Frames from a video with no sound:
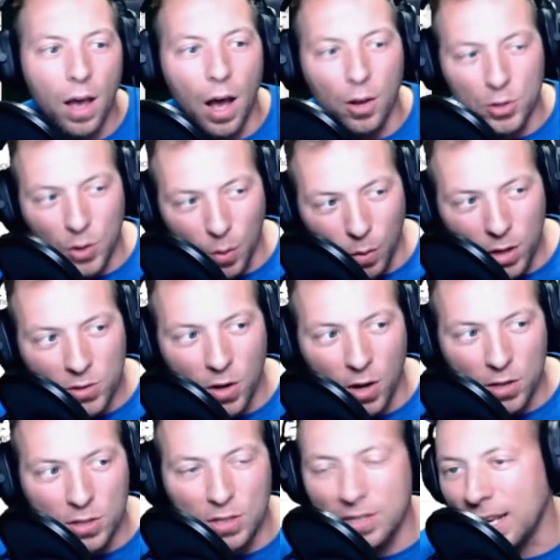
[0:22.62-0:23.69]
So I want to talk
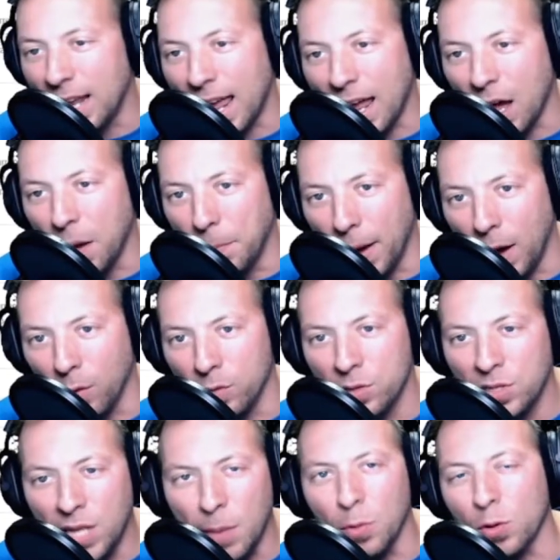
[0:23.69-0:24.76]
to you today about
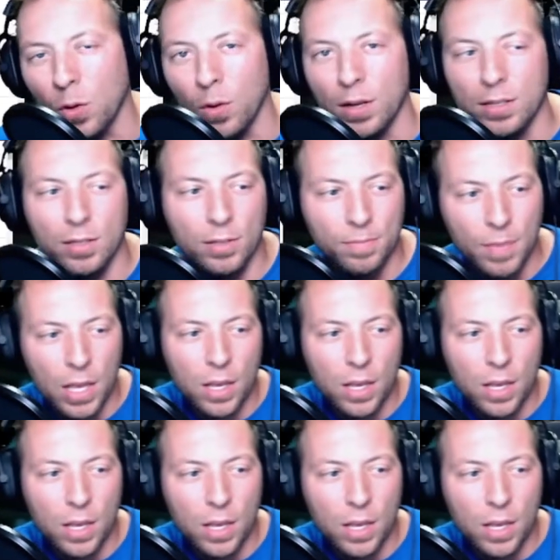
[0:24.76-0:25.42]
stablecoins.